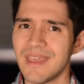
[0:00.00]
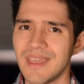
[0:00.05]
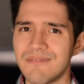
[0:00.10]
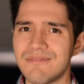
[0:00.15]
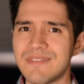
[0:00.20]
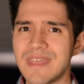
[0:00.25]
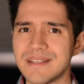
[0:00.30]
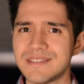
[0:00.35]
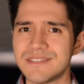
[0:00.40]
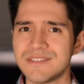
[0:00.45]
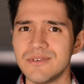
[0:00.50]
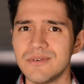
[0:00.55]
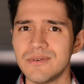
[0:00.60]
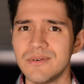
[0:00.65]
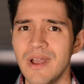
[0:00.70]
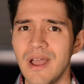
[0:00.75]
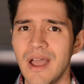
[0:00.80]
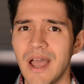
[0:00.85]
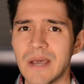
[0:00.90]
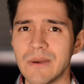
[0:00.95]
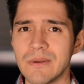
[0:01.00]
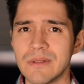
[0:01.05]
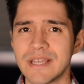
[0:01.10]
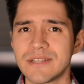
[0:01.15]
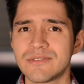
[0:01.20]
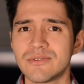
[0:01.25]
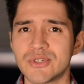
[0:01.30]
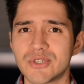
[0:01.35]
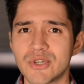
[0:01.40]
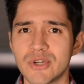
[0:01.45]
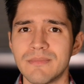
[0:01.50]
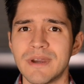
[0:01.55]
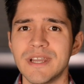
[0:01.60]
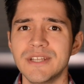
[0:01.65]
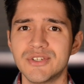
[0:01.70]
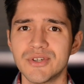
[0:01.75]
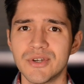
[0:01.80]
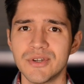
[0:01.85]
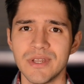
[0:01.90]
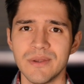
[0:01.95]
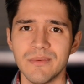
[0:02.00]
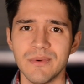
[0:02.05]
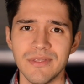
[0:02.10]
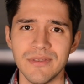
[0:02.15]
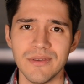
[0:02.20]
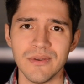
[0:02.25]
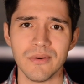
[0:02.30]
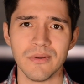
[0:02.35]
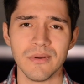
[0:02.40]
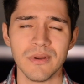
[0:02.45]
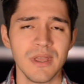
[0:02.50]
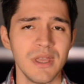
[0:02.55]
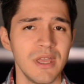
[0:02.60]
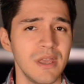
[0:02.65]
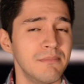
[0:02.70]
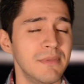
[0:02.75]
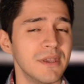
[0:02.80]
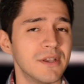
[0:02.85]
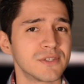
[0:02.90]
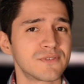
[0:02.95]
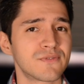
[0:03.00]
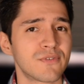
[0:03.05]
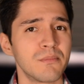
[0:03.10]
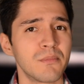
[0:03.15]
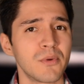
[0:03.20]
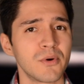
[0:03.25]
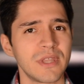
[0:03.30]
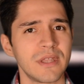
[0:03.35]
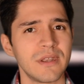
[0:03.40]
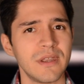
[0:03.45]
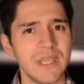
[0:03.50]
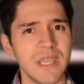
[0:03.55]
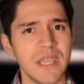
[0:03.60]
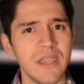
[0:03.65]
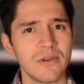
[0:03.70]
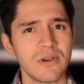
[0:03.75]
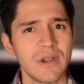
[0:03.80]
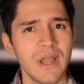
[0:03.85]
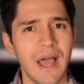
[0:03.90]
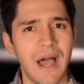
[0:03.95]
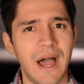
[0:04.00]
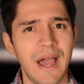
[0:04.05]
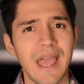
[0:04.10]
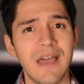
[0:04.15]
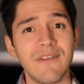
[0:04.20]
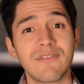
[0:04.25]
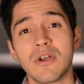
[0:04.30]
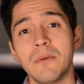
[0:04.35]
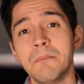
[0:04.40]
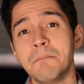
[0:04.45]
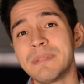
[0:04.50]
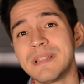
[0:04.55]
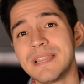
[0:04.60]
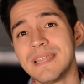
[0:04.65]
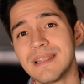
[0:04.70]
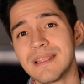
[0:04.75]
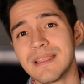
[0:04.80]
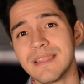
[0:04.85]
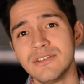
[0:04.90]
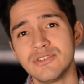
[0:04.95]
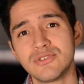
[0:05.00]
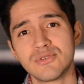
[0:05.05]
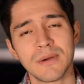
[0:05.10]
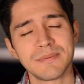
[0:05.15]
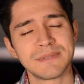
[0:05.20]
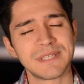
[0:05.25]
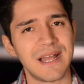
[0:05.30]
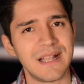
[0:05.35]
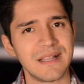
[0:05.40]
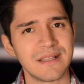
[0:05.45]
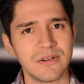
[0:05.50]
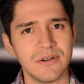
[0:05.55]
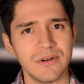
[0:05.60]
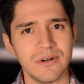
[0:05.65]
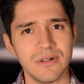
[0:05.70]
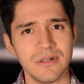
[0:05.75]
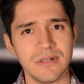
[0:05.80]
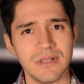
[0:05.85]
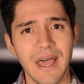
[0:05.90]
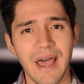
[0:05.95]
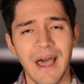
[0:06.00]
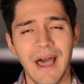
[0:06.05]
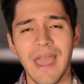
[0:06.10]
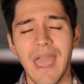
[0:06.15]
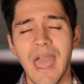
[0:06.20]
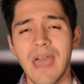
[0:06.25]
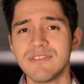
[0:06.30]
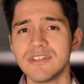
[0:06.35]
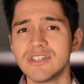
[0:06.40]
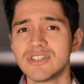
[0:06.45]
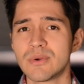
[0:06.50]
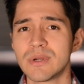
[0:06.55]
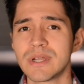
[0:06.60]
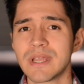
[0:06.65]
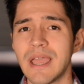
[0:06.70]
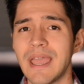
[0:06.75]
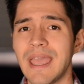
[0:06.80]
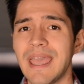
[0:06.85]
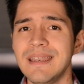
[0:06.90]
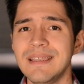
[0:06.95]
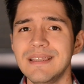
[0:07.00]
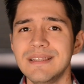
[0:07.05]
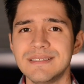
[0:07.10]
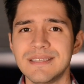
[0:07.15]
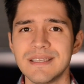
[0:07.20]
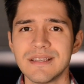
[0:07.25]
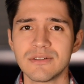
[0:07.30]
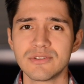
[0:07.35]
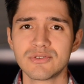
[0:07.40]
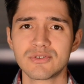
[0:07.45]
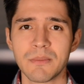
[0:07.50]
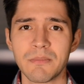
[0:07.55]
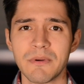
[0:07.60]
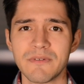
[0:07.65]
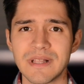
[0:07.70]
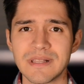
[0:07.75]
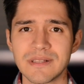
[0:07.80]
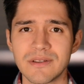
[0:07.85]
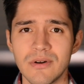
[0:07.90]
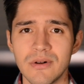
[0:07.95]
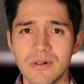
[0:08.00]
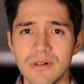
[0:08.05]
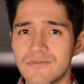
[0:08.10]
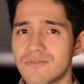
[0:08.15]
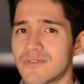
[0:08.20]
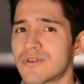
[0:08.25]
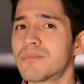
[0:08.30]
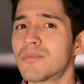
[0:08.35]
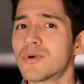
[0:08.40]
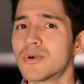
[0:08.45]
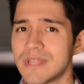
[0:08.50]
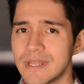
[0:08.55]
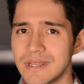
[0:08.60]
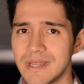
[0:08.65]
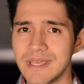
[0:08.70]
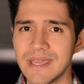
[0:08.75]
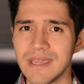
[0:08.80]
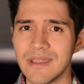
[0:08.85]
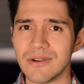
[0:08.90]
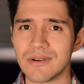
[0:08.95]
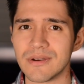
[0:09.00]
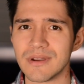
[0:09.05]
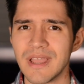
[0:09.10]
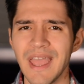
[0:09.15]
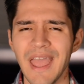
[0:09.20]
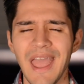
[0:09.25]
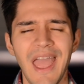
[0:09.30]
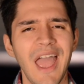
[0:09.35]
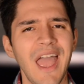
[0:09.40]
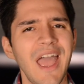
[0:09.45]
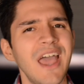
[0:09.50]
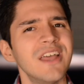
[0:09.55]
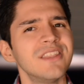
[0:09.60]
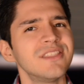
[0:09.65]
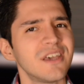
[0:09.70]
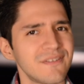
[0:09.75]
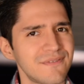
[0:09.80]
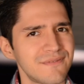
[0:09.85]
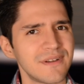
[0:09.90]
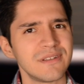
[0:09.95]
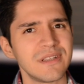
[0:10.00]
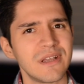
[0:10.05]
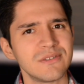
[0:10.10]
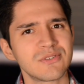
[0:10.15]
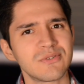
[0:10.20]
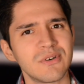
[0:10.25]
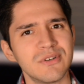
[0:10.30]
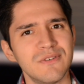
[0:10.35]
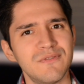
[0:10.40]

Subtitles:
If that's you, I would like to share my journey with you. Because for more than a year, I have completely dropped alcohol. I haven't drunk any single drop of alcohol for more than a year. And I found out quite a